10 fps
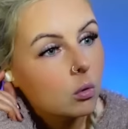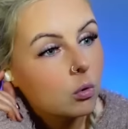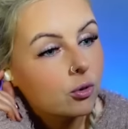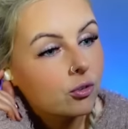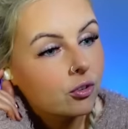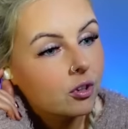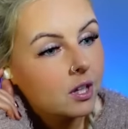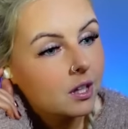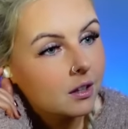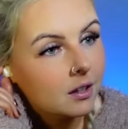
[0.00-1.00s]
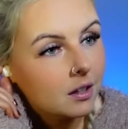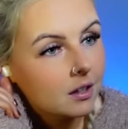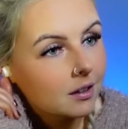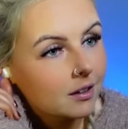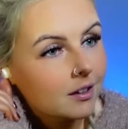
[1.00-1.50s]
Oh,
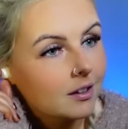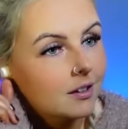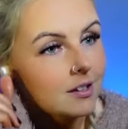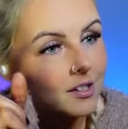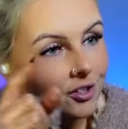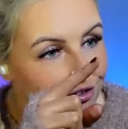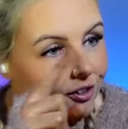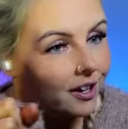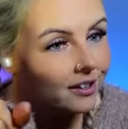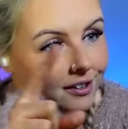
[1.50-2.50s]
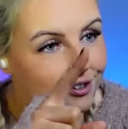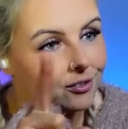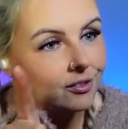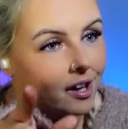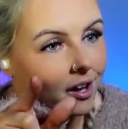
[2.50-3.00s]
really? He's threatening you
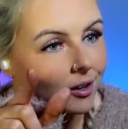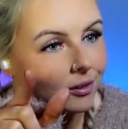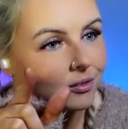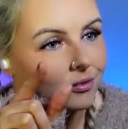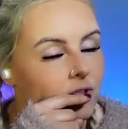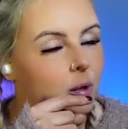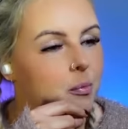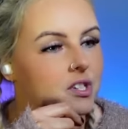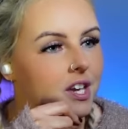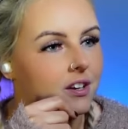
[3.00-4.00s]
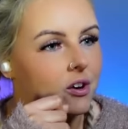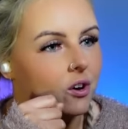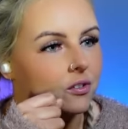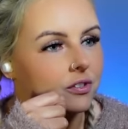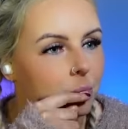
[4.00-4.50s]
now. Chop his head
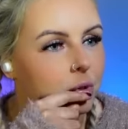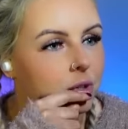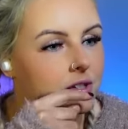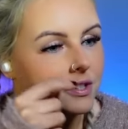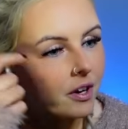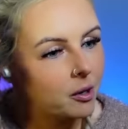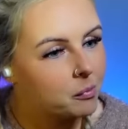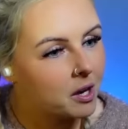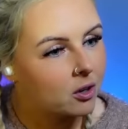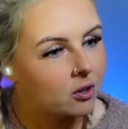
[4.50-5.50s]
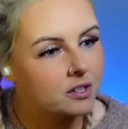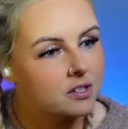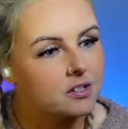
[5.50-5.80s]
off. Put his crown back on his